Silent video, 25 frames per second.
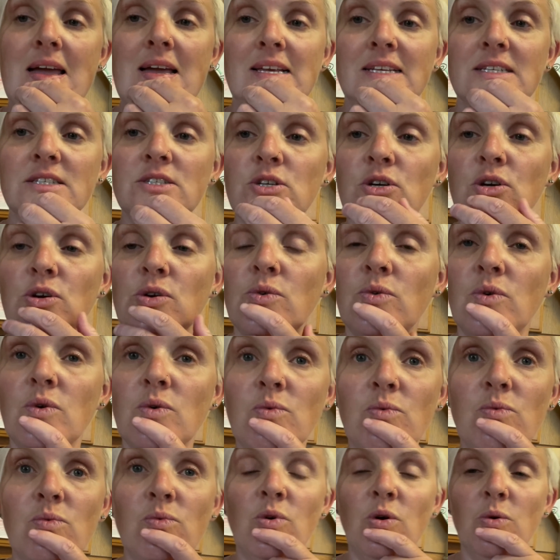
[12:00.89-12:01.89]
So
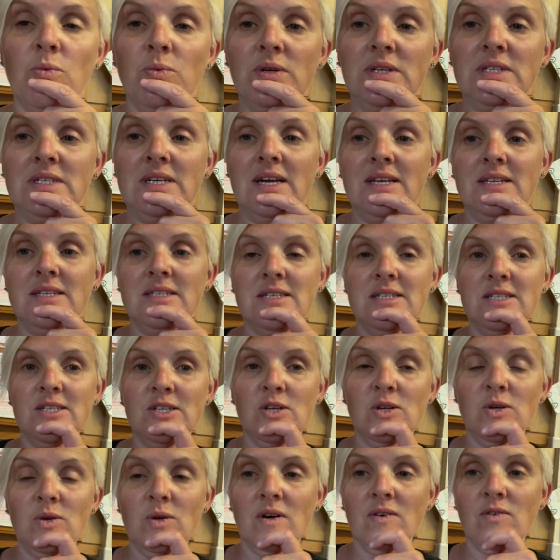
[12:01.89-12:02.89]
what we tend to
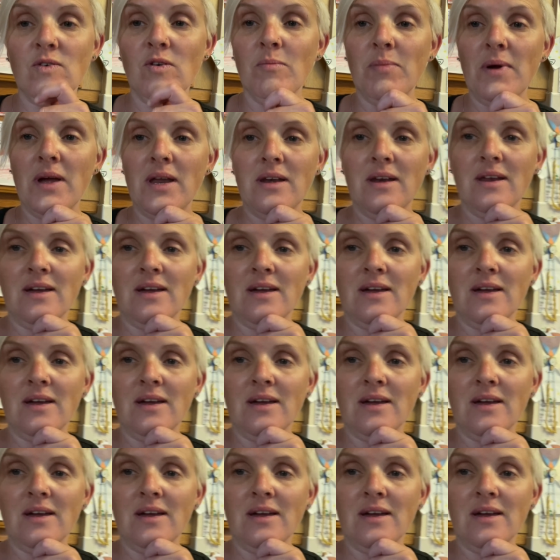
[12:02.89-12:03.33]
do, I've got Ben